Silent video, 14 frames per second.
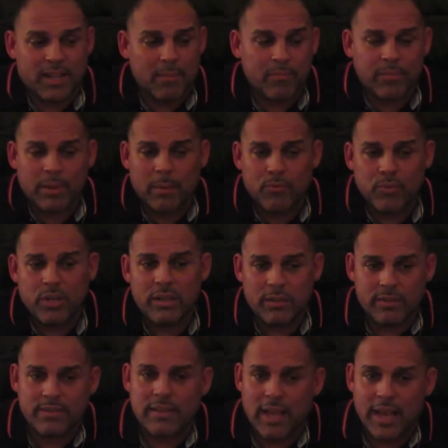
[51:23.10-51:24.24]
I'm really
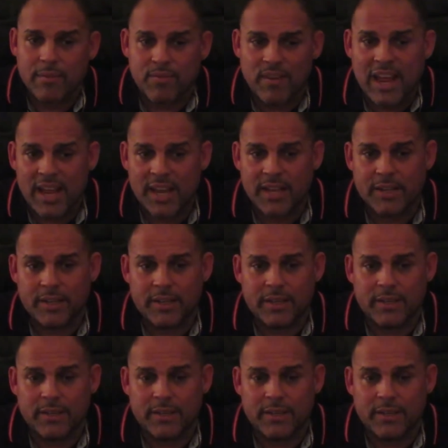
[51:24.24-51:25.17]
flat handing it.